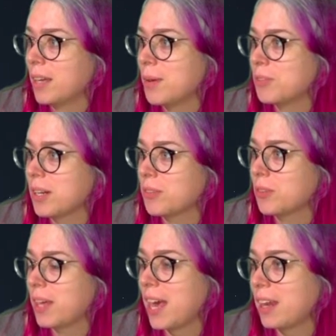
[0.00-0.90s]
Amtrak
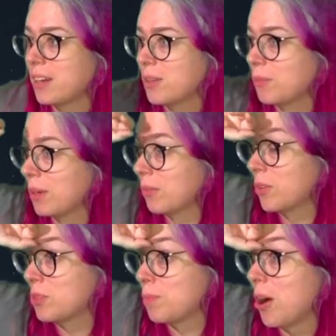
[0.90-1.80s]
to Canada, but
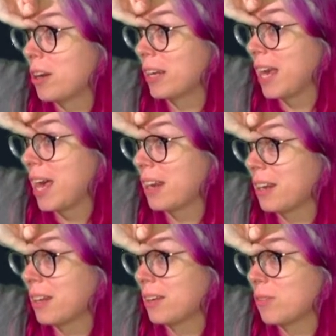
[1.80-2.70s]
which part of
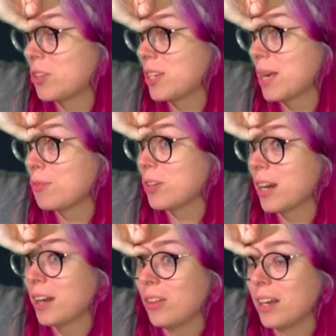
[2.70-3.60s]
Canada? Which
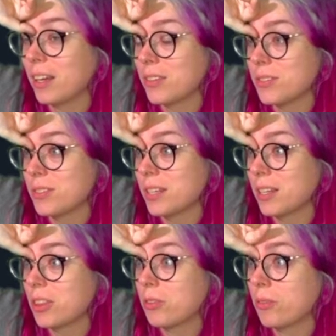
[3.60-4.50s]
Amtrak line? Because there's
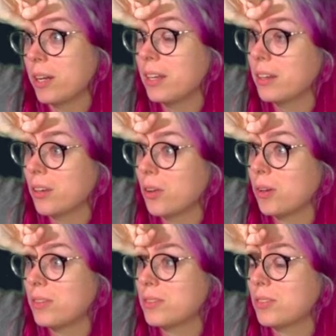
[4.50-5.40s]
like 3 that go
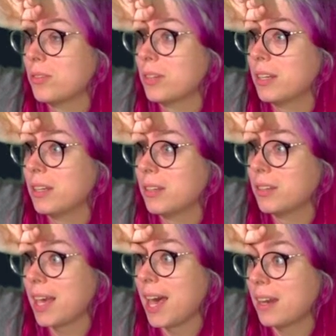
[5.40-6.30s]
into
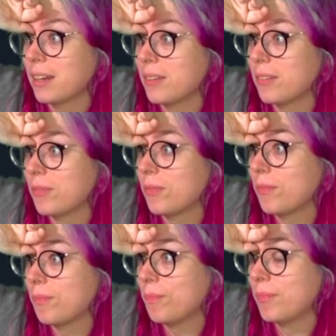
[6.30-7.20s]
Canada.
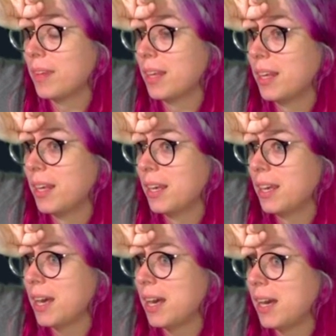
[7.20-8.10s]

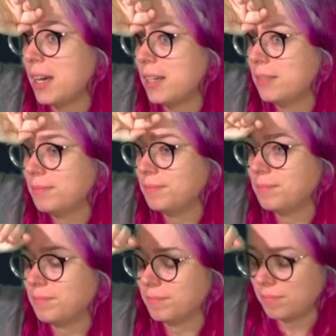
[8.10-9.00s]

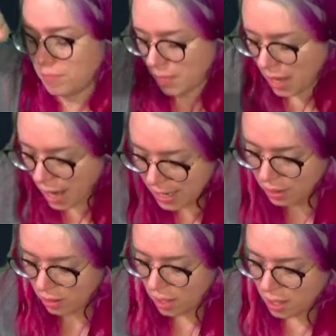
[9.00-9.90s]
I
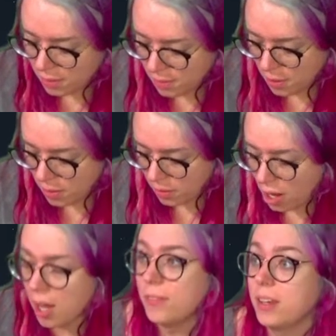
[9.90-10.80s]
love
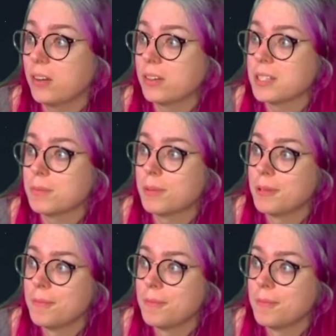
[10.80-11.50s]
Coffee Crisp.